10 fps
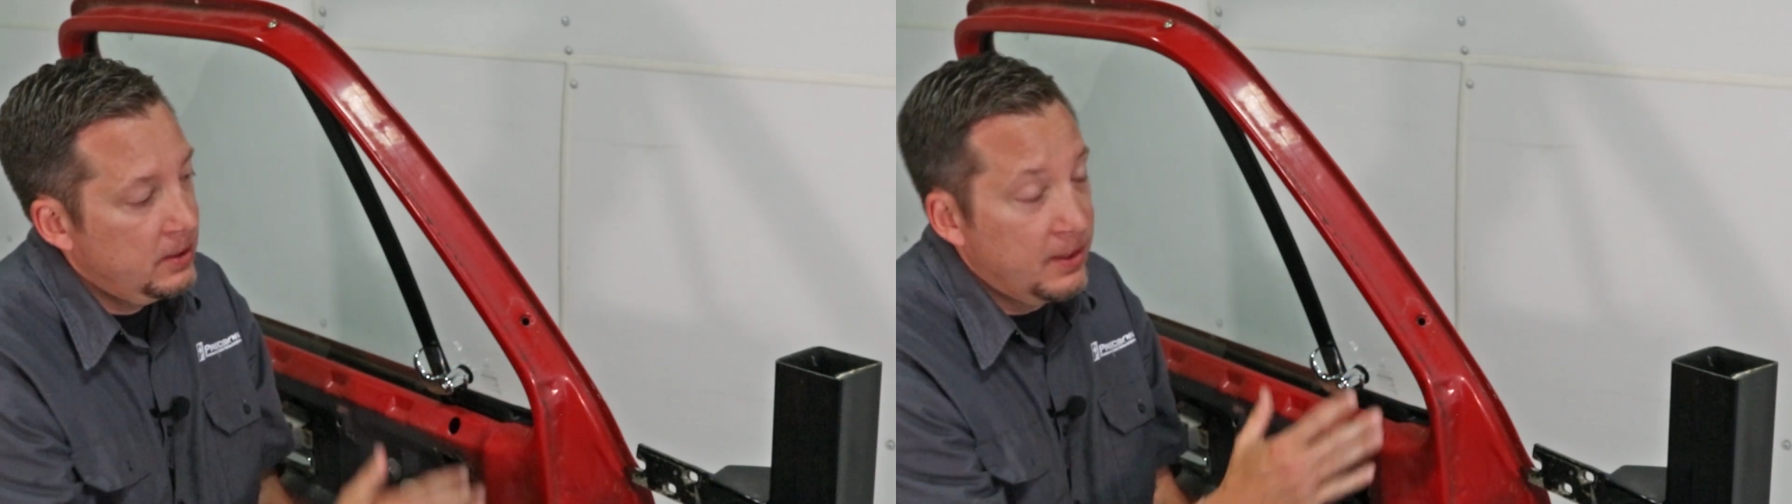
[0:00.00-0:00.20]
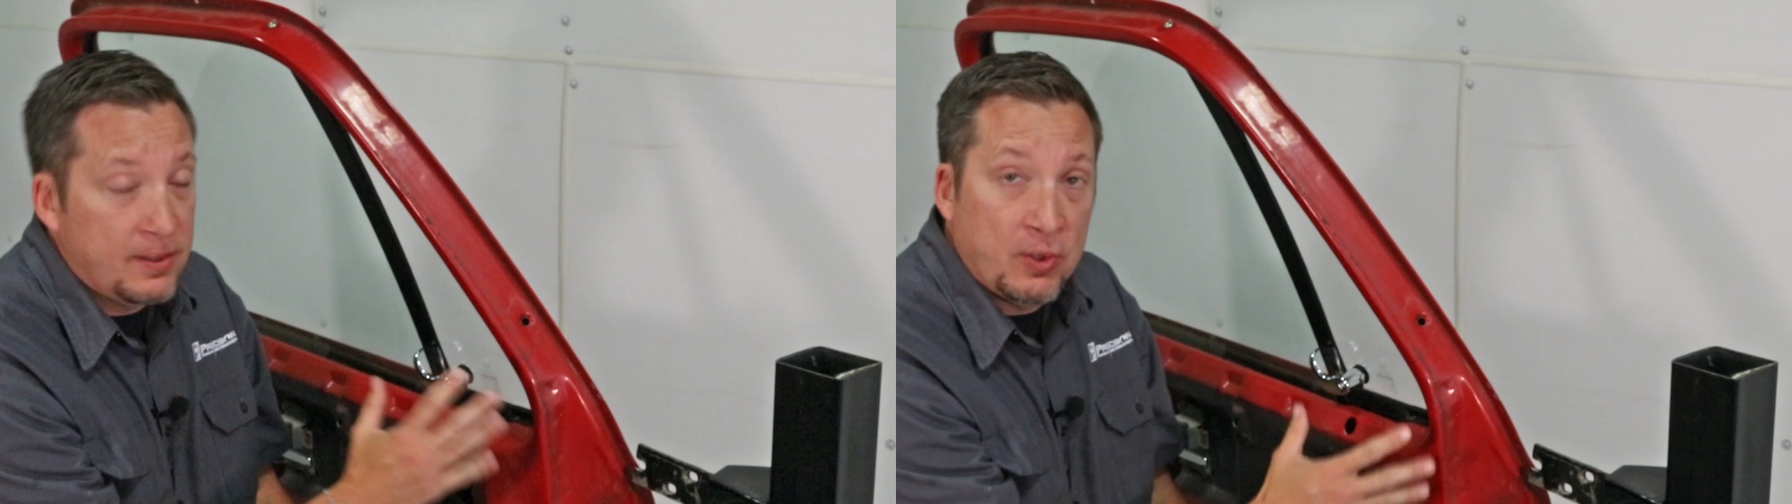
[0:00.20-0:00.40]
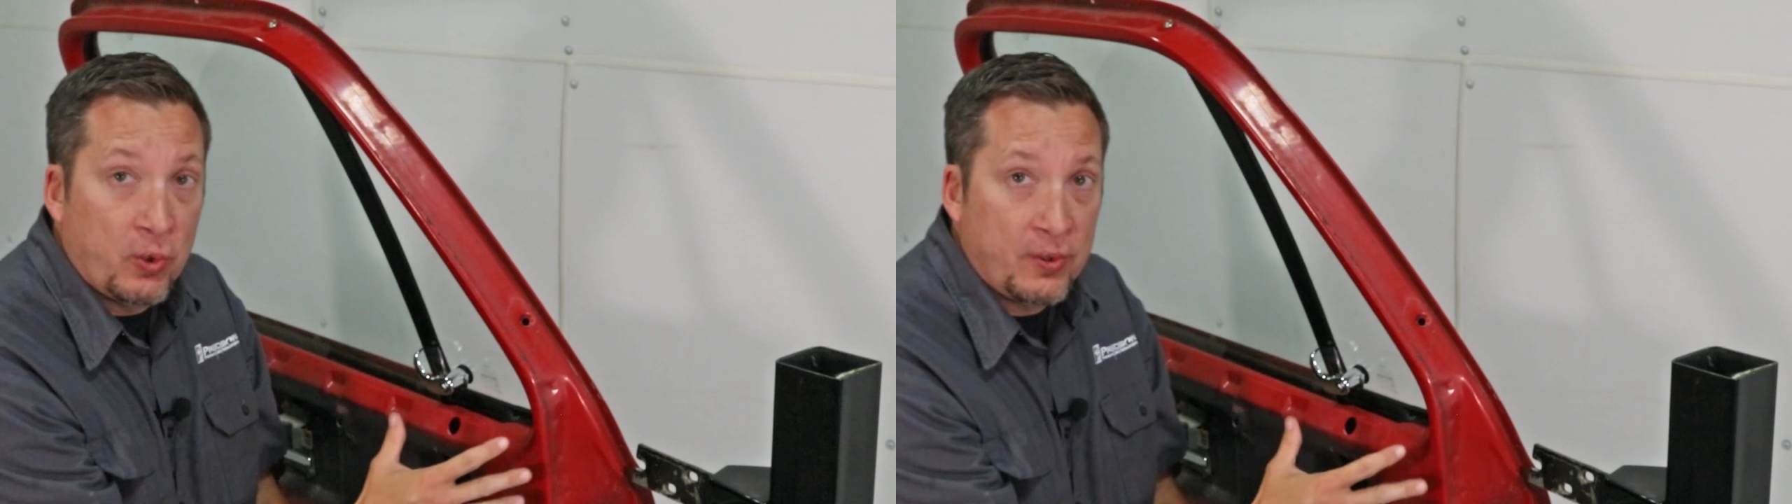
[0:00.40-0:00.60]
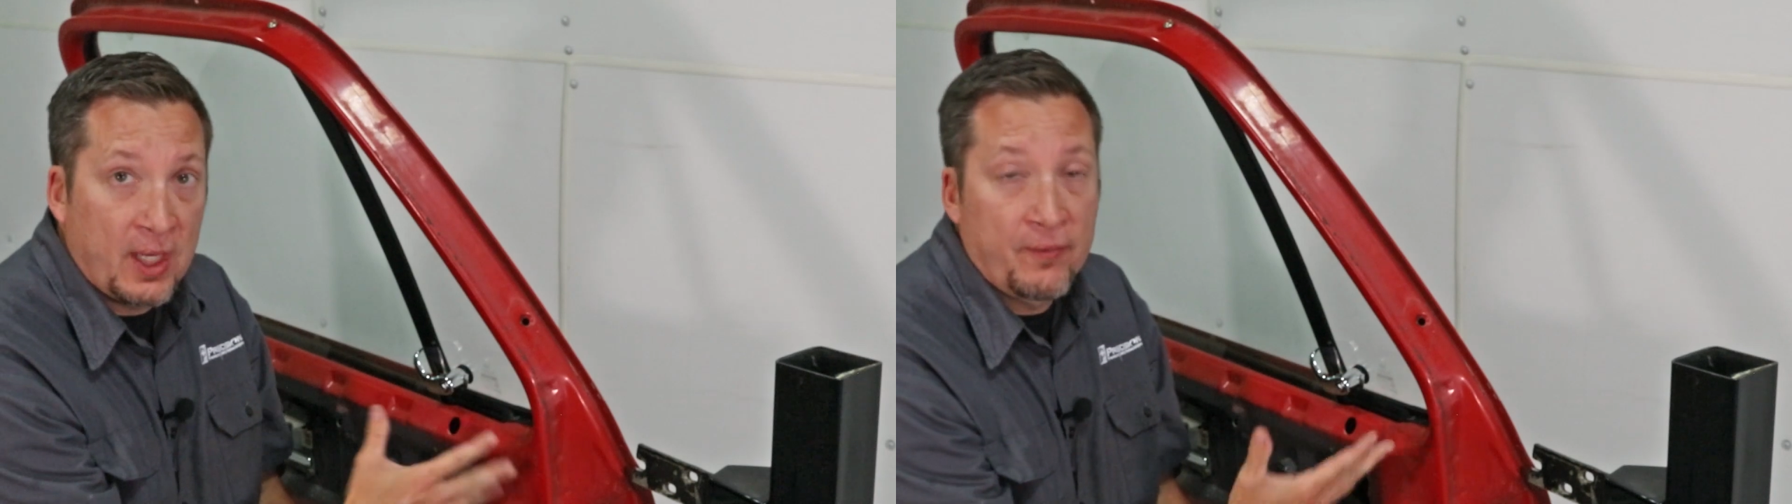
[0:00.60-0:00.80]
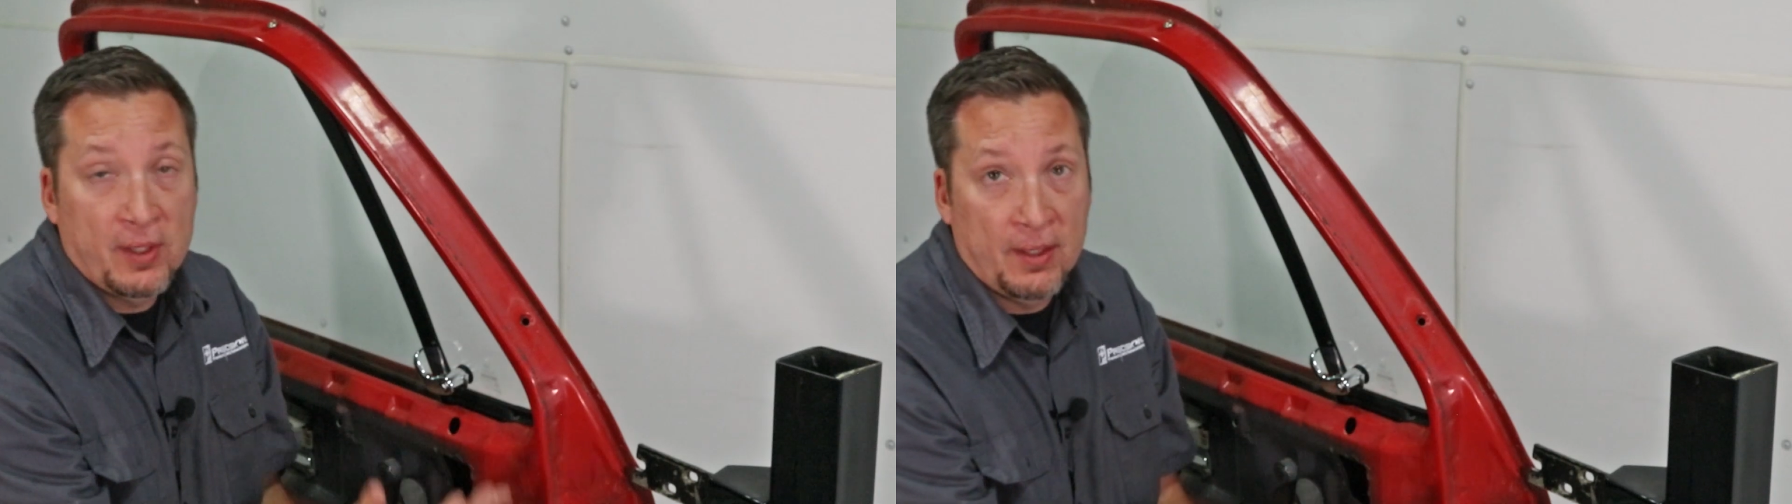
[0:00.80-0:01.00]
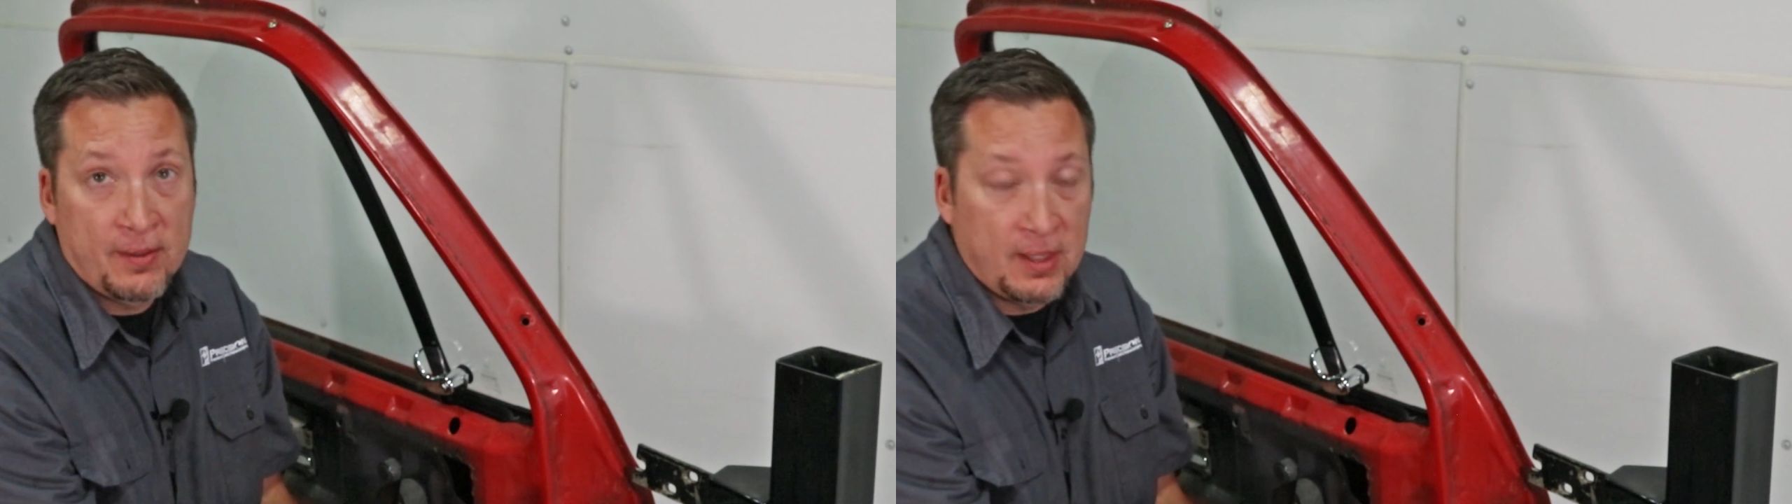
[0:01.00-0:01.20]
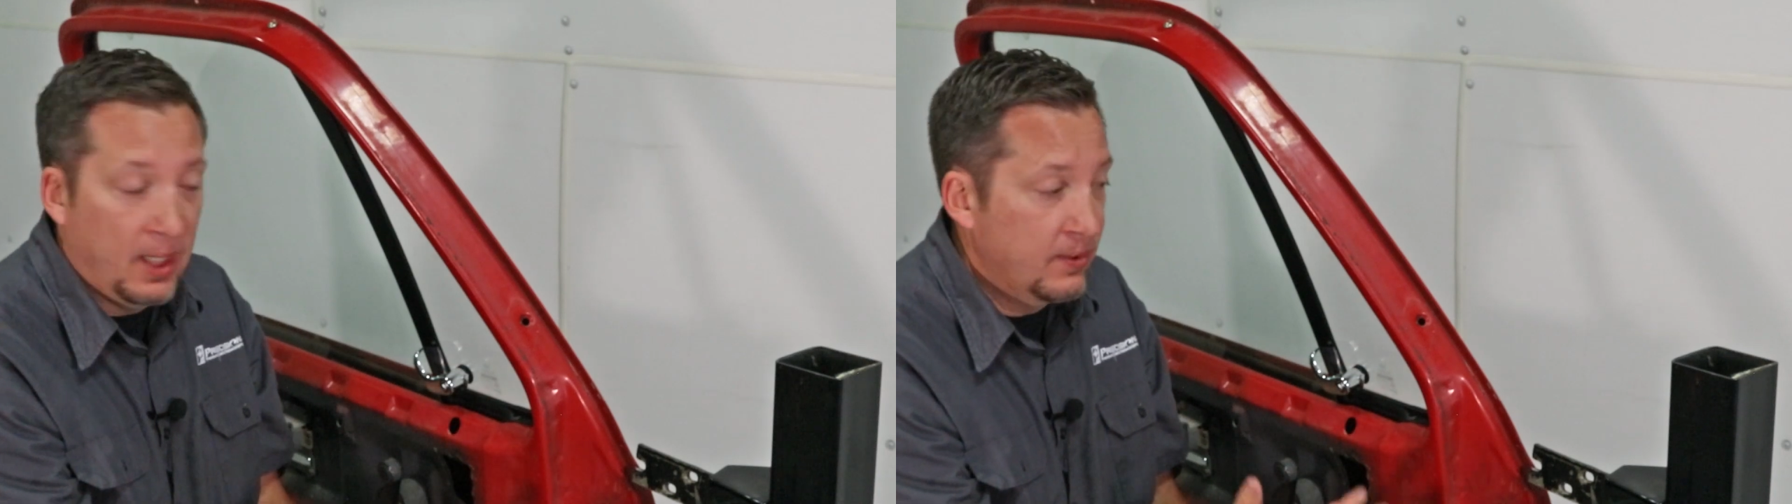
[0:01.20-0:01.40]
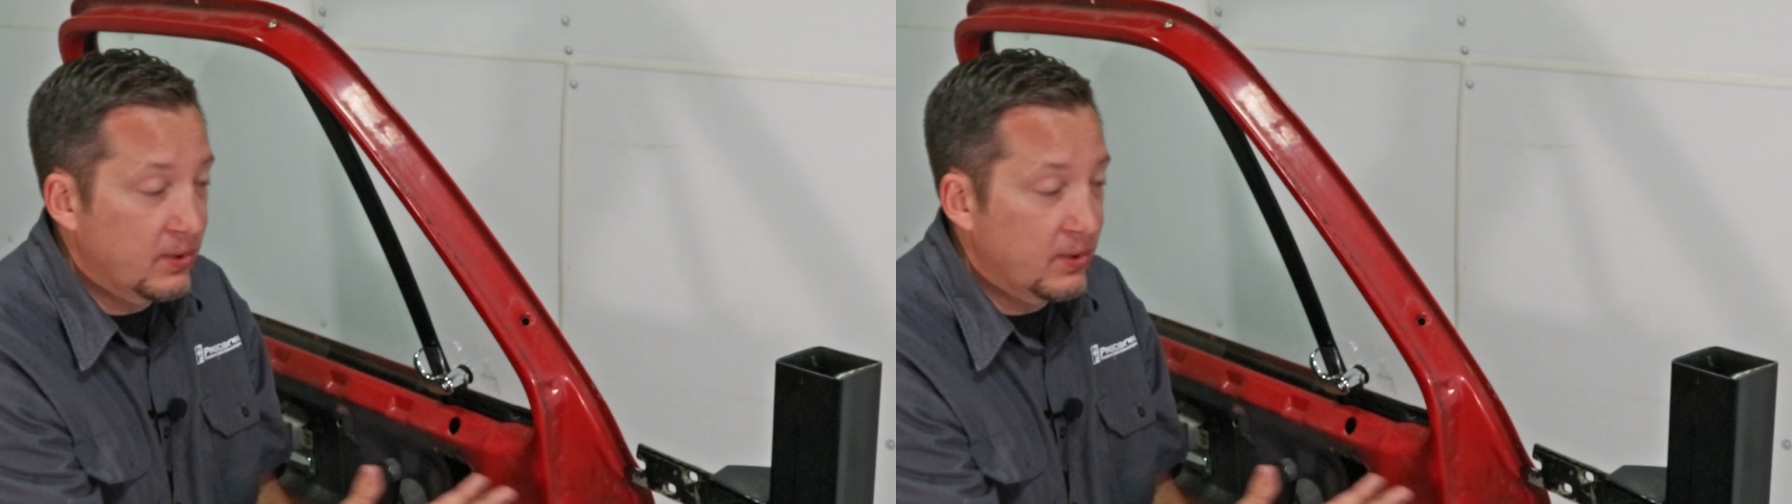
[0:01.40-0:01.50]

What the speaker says: This door is obviously on stand,